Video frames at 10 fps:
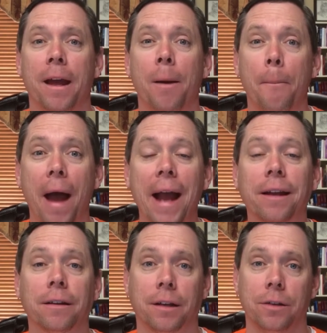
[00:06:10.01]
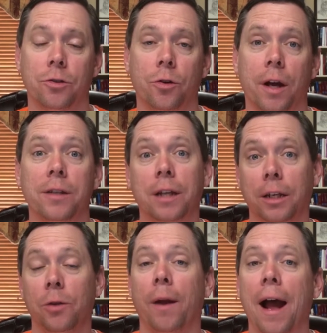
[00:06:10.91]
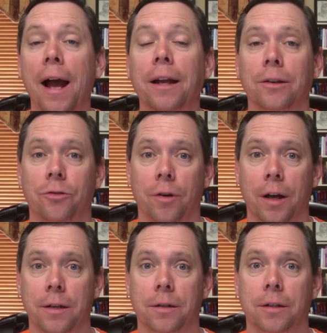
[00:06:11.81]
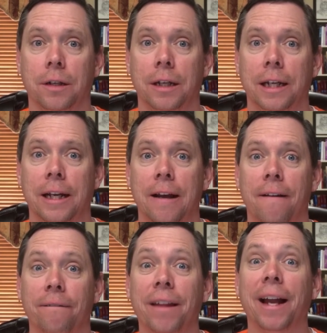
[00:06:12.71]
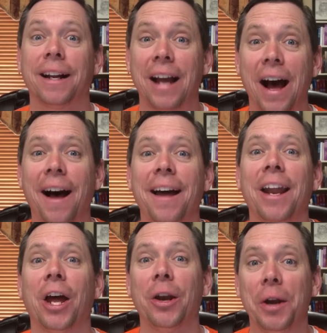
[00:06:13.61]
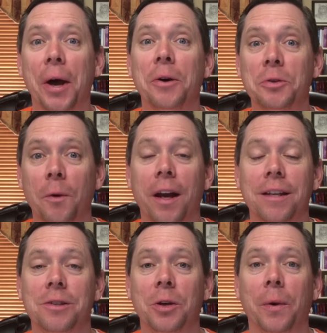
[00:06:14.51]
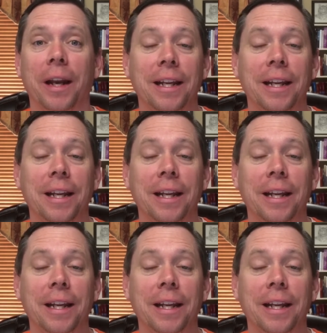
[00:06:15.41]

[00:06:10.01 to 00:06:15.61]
Habakkuk can trust, and you and I can trust, that God knows what he's doing.